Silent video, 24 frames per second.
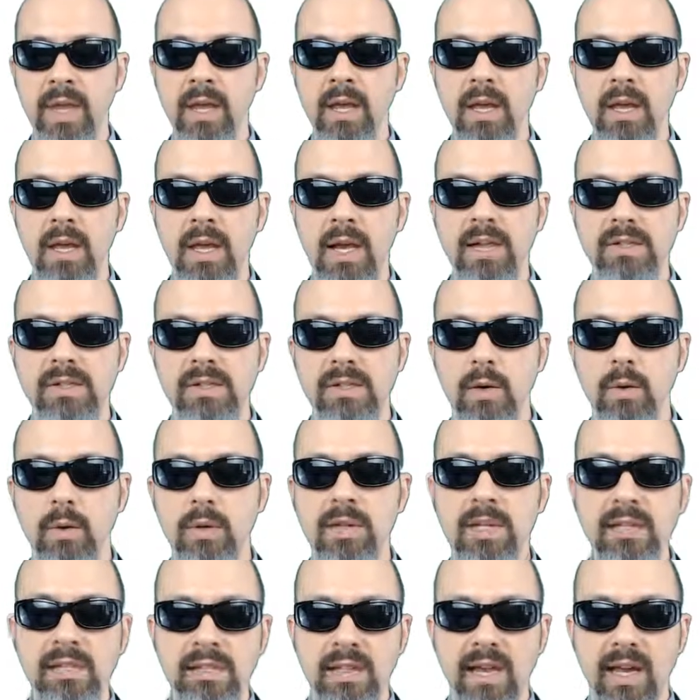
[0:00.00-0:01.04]
And so in
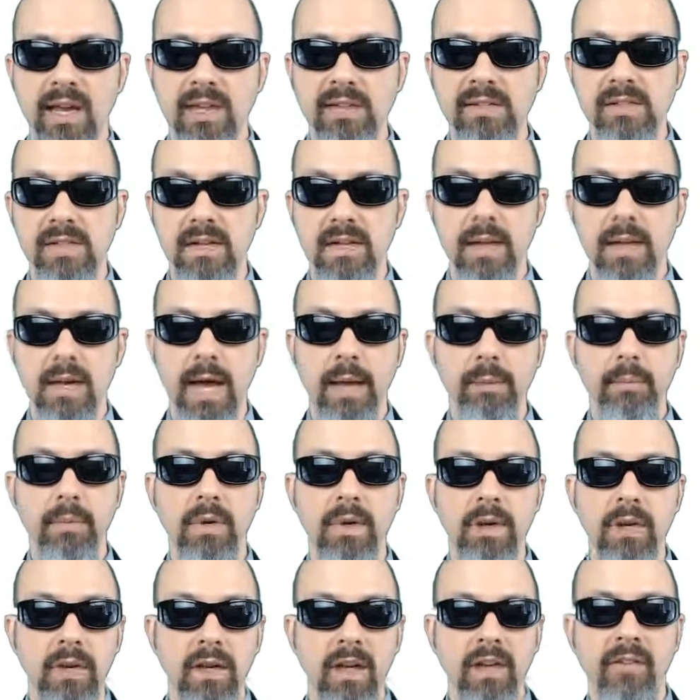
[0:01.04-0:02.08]
this case,
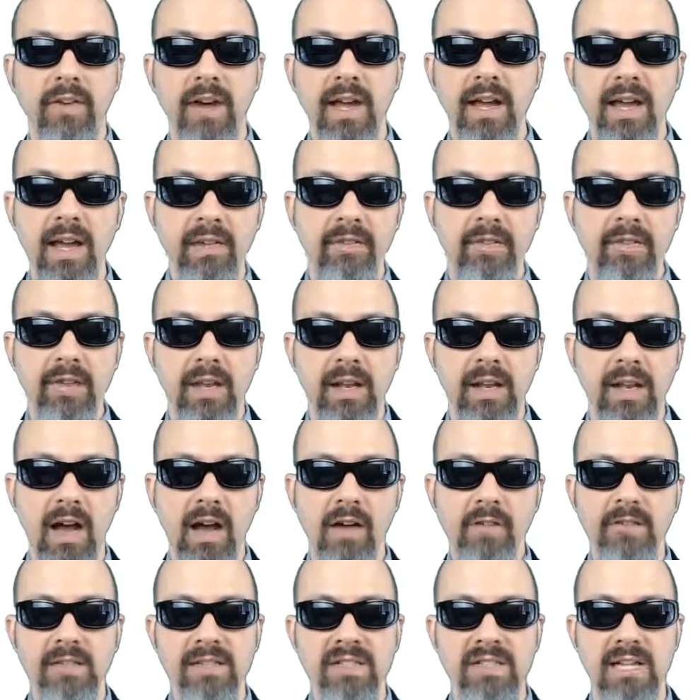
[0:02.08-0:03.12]
if I have an
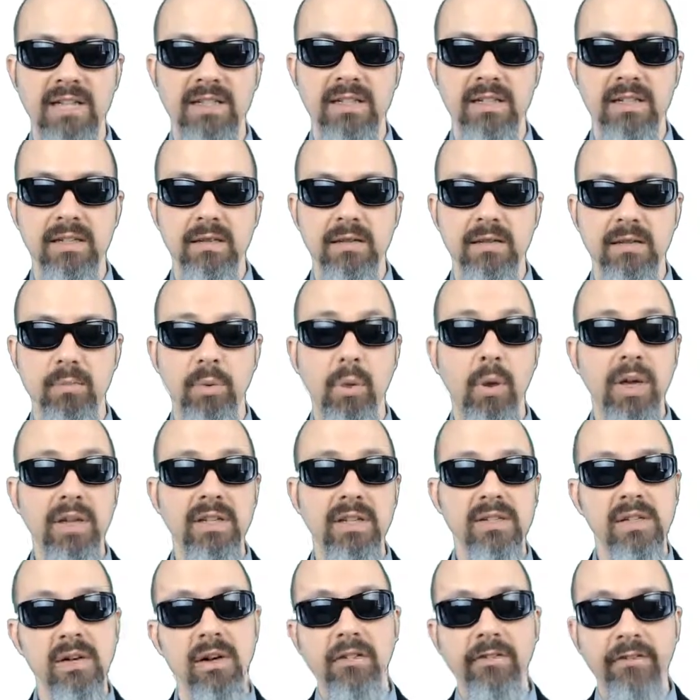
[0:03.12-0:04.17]
alpha set to
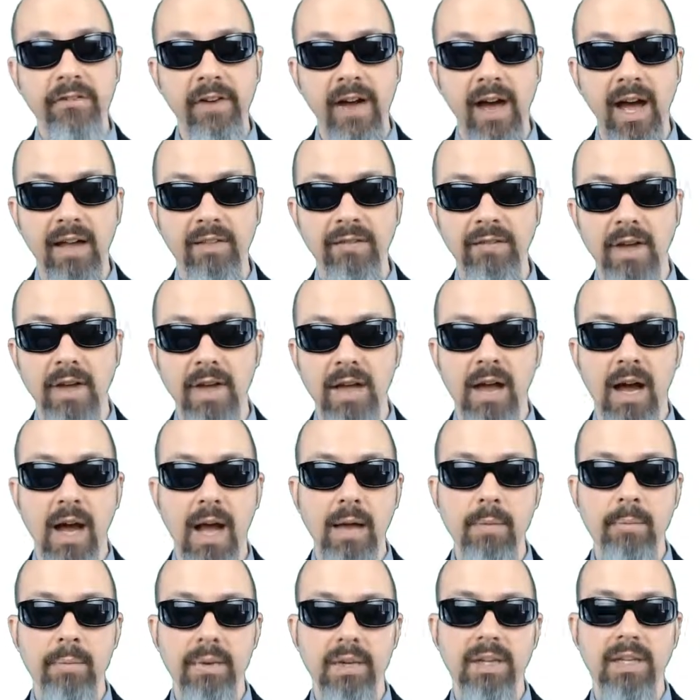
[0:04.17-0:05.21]
0.05,
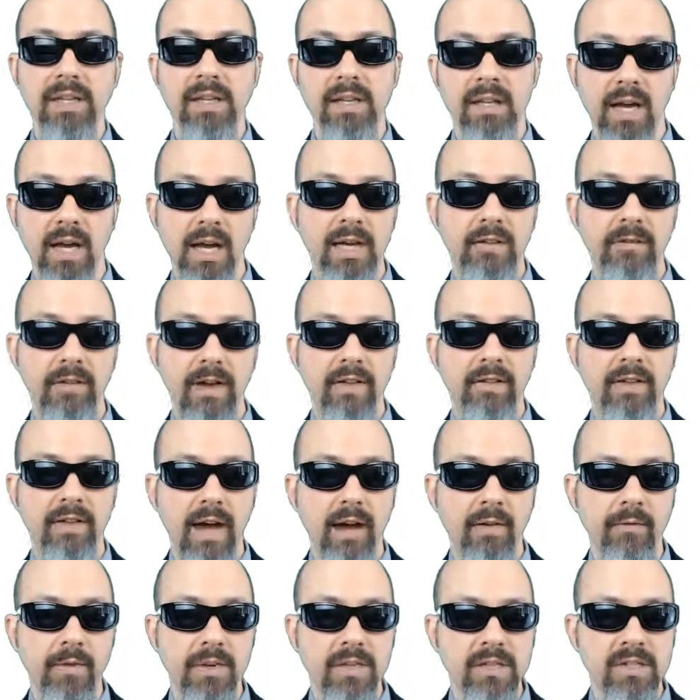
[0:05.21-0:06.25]
I'm building a 95
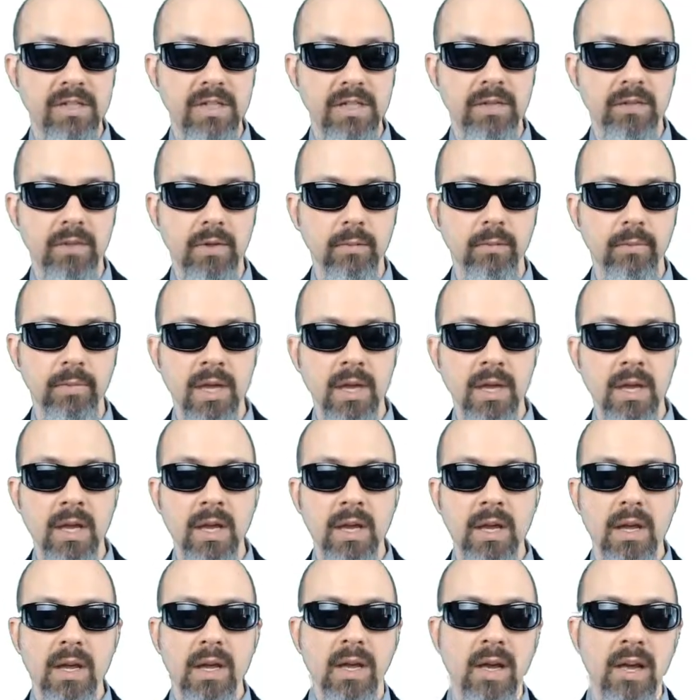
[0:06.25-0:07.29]
confidence interval.
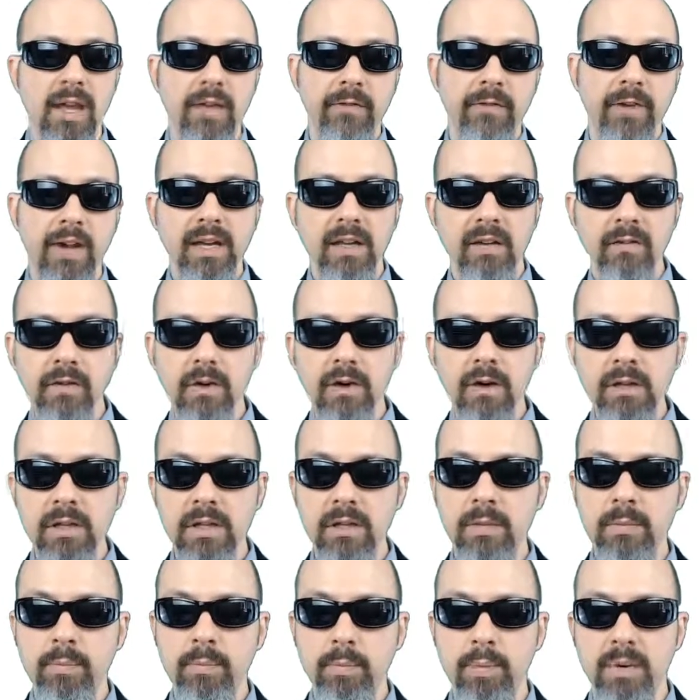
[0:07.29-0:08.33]
If I convert
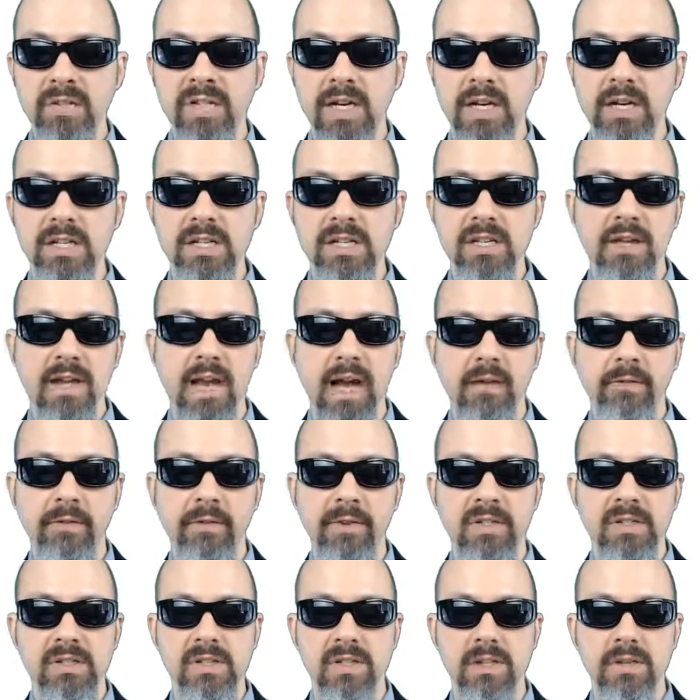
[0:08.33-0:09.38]
the percentage of the
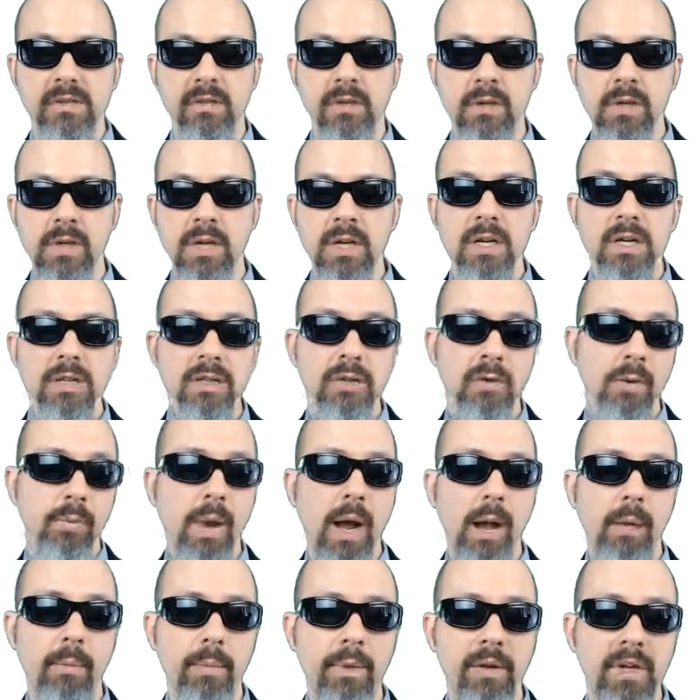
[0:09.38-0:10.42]
confidence interval to a
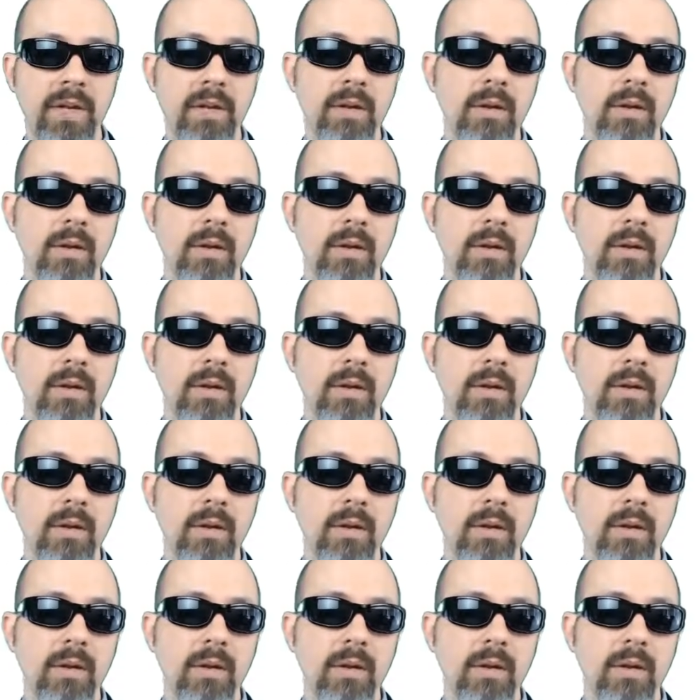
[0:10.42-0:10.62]
probability